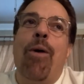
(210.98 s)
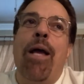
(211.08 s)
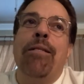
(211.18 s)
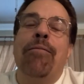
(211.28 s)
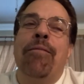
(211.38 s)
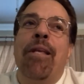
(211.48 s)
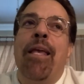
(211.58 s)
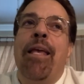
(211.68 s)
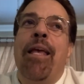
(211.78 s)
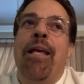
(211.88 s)
I.
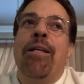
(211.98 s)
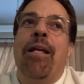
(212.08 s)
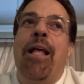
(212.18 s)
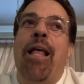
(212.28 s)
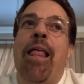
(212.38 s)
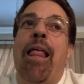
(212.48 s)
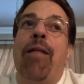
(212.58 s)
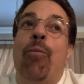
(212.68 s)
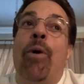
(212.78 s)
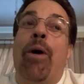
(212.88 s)

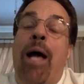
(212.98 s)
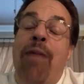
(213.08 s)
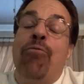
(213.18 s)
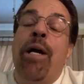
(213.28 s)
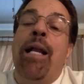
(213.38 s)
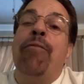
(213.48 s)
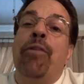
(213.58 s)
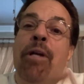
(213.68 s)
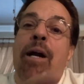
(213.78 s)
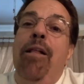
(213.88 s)
Well, at right
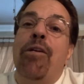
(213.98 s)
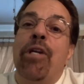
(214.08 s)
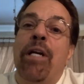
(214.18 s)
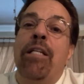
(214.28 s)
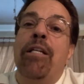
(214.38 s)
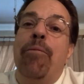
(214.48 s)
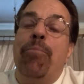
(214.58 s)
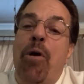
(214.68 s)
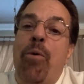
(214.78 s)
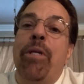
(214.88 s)
after college, I ended up
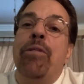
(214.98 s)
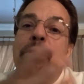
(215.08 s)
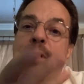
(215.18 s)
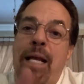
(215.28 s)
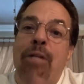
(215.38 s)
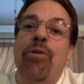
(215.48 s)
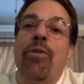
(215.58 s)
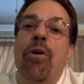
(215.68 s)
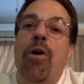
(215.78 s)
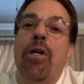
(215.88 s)
going into the
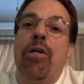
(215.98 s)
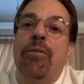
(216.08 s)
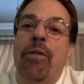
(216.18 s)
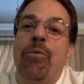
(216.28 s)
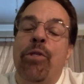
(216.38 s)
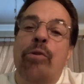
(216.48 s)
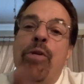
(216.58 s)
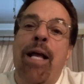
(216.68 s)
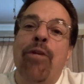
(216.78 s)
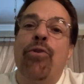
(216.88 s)
National Guard. It was either
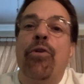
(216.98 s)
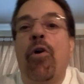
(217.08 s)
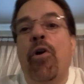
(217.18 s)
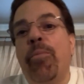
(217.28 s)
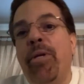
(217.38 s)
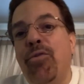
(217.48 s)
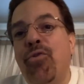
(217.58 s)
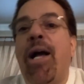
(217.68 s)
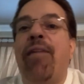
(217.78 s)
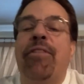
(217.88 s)
National Guard or being
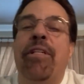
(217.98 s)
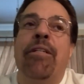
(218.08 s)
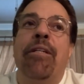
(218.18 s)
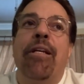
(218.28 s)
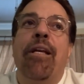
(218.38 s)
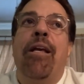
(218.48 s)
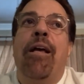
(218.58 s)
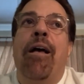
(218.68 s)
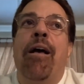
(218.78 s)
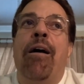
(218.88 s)
drafted.
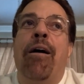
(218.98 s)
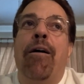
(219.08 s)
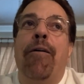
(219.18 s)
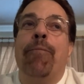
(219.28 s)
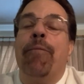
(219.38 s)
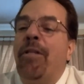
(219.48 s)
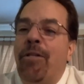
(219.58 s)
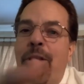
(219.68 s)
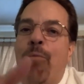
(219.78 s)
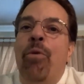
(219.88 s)
Um,
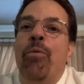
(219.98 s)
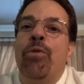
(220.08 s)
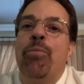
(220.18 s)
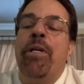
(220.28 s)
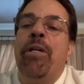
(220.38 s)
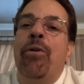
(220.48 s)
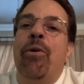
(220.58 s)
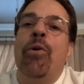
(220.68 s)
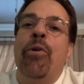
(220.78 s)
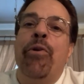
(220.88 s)
we were speaking
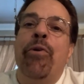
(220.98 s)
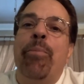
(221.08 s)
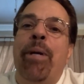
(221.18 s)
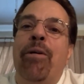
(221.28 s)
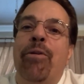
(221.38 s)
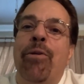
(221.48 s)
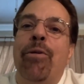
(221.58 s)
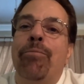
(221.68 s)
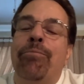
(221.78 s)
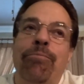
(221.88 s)
earlier about
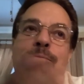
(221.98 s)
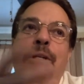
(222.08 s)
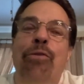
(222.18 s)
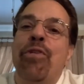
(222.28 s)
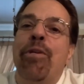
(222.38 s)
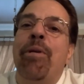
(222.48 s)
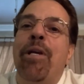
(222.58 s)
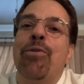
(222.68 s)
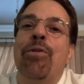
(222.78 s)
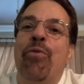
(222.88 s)
your you know
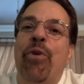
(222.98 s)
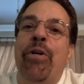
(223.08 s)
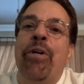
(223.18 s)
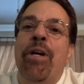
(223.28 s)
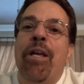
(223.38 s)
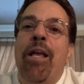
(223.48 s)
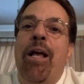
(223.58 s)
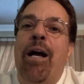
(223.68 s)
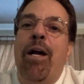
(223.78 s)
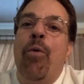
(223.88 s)
CBS career,
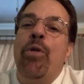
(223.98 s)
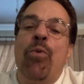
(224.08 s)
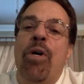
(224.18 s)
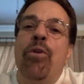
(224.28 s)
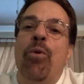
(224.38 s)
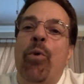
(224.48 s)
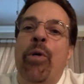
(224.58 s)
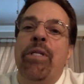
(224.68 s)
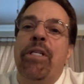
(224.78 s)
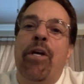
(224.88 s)
I always wanted to
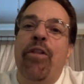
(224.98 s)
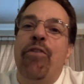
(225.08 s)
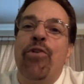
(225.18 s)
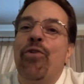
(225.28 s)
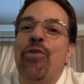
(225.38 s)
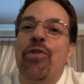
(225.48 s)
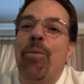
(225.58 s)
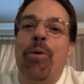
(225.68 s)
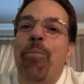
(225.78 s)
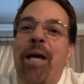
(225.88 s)
work in television in
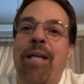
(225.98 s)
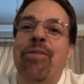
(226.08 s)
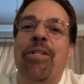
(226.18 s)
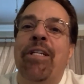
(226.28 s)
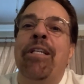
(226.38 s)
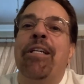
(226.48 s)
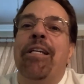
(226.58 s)
some capacity.